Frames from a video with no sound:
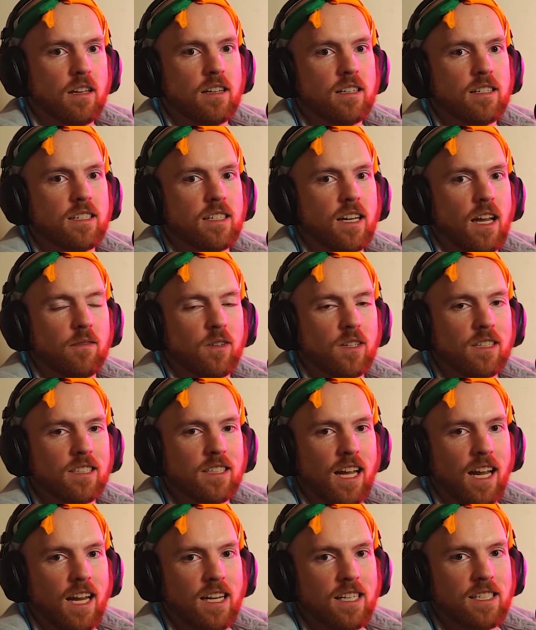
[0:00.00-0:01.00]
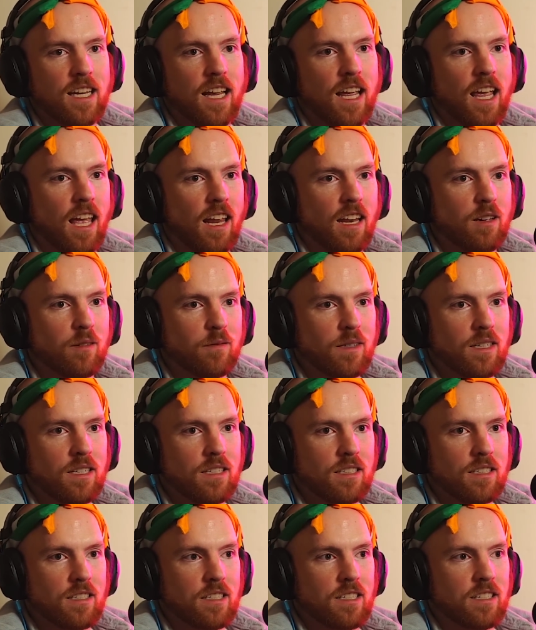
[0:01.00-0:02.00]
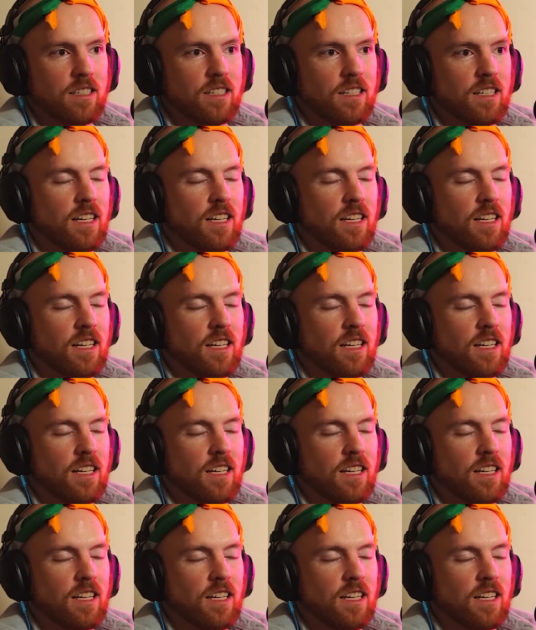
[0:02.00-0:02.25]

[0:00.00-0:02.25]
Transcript: 7 days ahead of us?